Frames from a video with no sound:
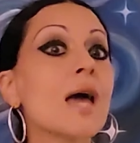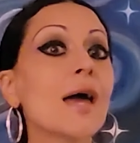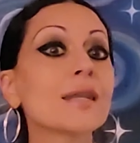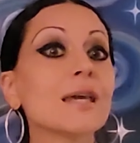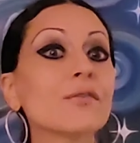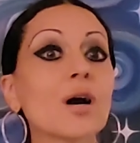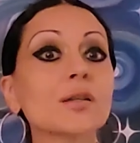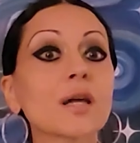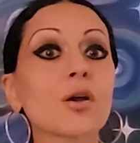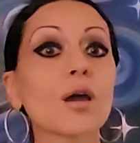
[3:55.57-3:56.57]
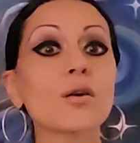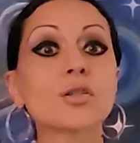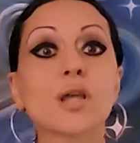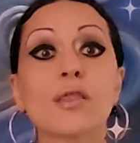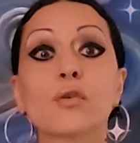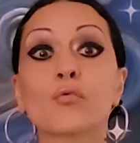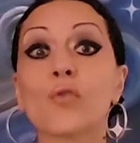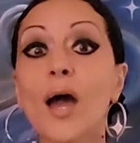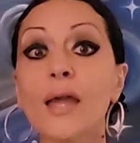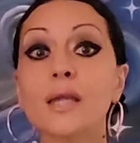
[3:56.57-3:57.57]
and give content creators the
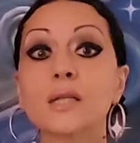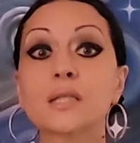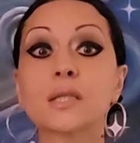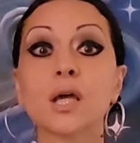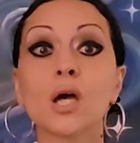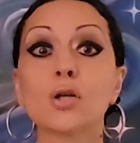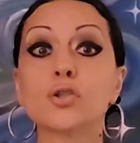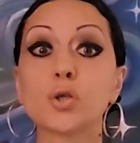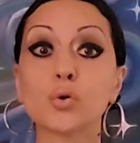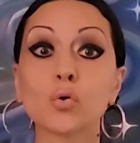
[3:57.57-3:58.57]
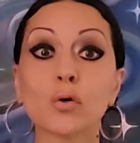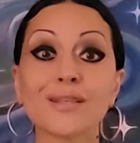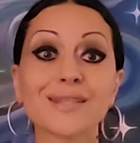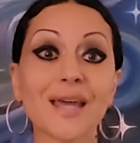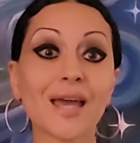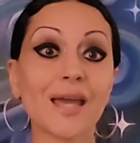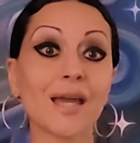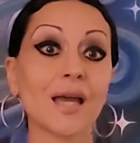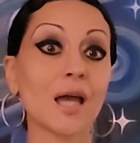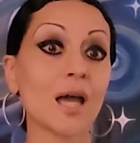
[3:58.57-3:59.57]
right to say,